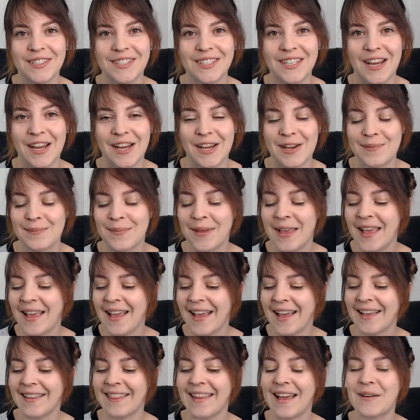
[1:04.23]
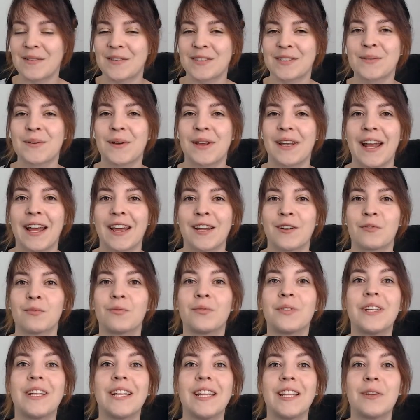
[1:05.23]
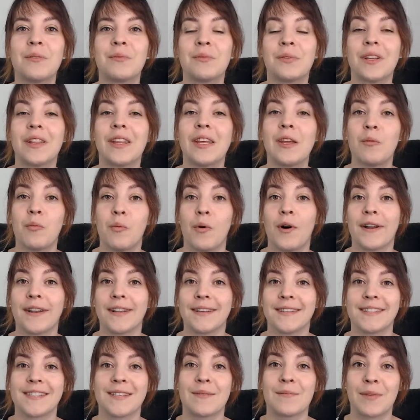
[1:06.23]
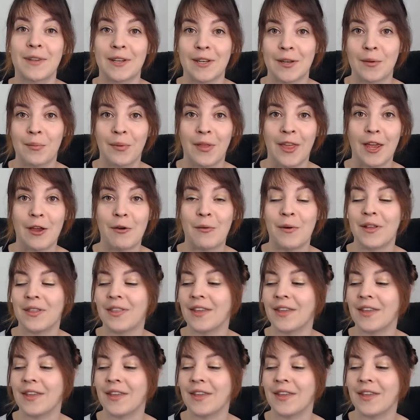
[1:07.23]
time. And that was when I really, really wanted something to play with,